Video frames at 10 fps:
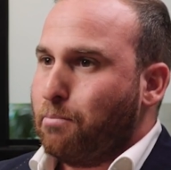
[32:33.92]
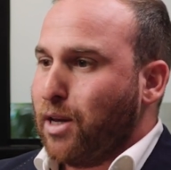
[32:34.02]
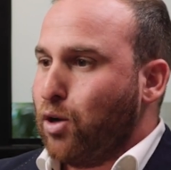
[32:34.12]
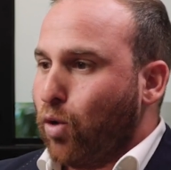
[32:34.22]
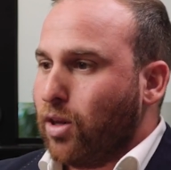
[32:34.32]

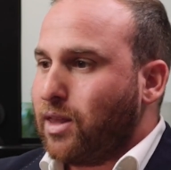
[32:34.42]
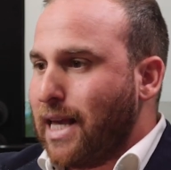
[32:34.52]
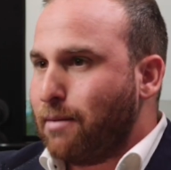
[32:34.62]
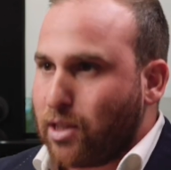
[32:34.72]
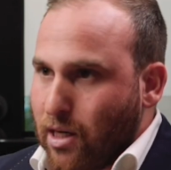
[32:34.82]
but you want
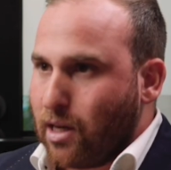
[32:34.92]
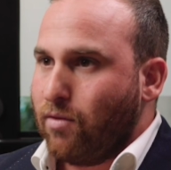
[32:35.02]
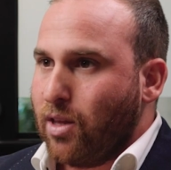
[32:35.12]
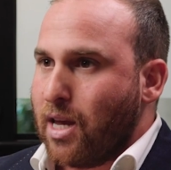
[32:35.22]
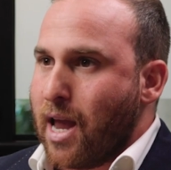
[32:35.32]
them to give
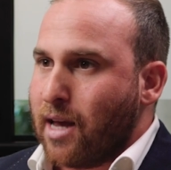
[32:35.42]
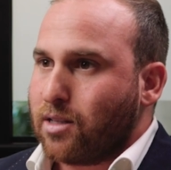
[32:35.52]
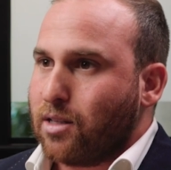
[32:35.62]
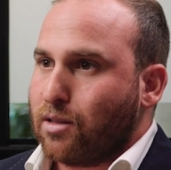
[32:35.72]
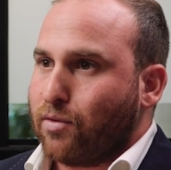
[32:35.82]
you the
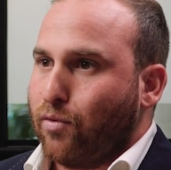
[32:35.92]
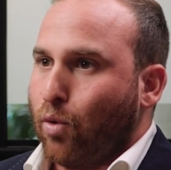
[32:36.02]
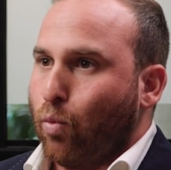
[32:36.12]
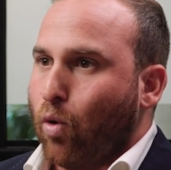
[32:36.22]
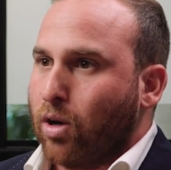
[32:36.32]
answers
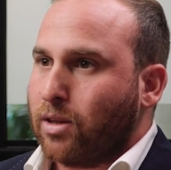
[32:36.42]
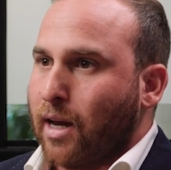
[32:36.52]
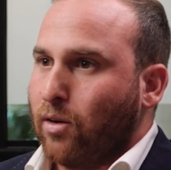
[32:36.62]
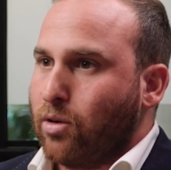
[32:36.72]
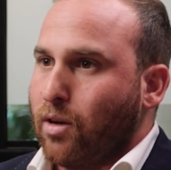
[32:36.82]
for what
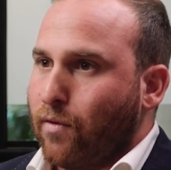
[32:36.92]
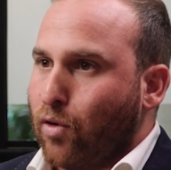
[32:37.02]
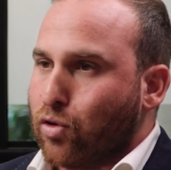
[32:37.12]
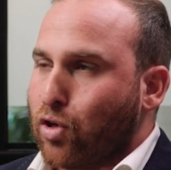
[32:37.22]
they're looking for.